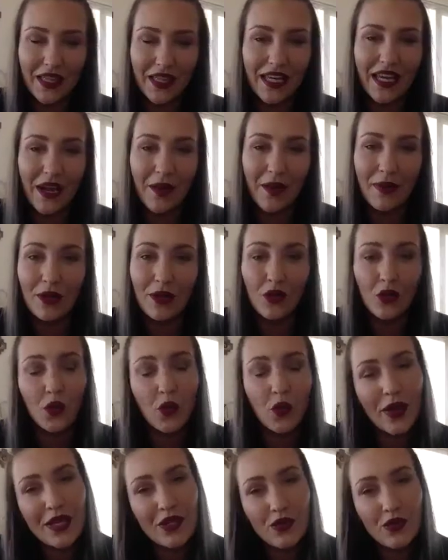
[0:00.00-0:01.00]
I mean, look,
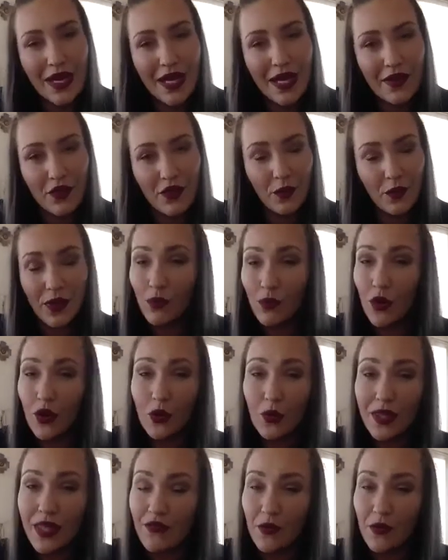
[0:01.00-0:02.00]
we
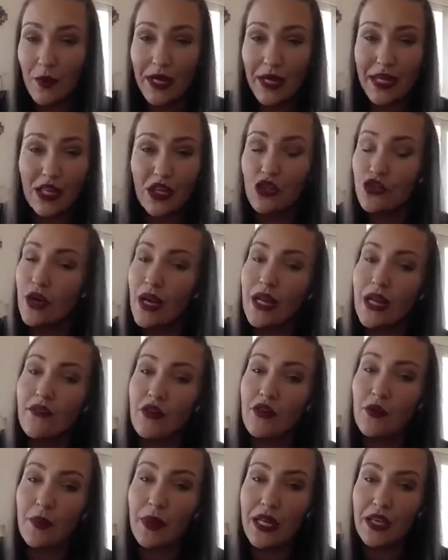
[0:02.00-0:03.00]
work with everybody and train
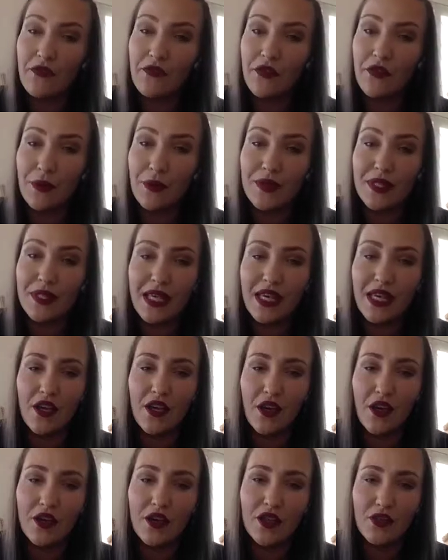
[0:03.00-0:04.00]
everybody from
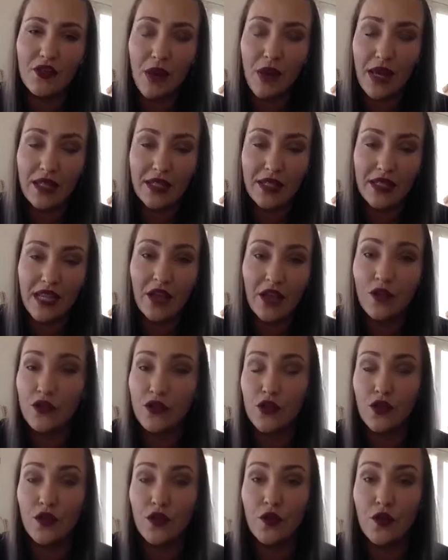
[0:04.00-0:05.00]
CEOs right down
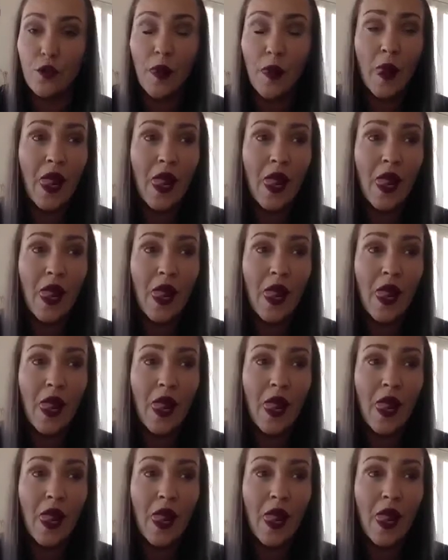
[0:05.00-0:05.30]
to